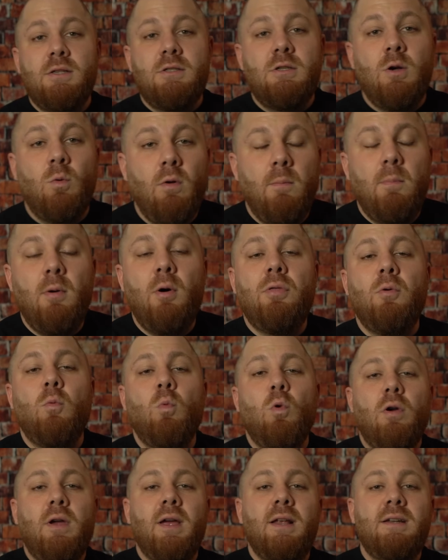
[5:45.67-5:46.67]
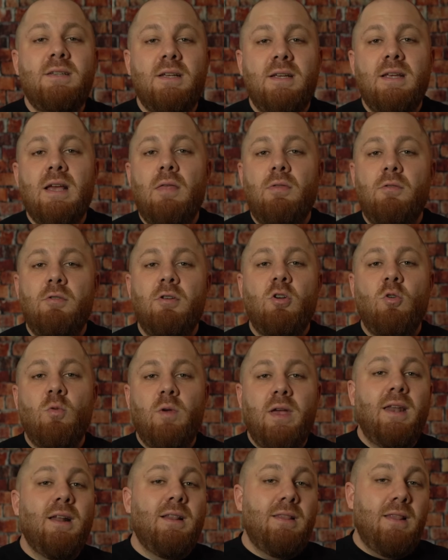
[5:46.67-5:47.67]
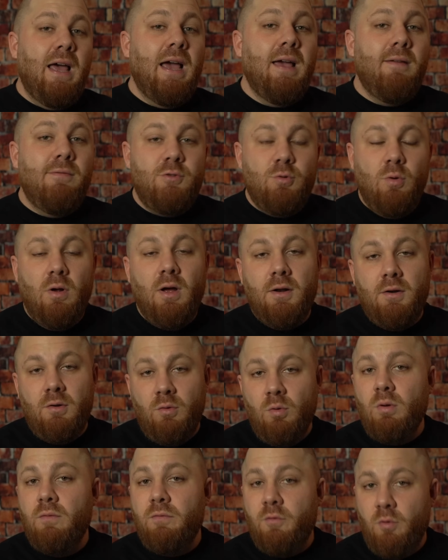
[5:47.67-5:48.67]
so we're both working together to create a live drawn groove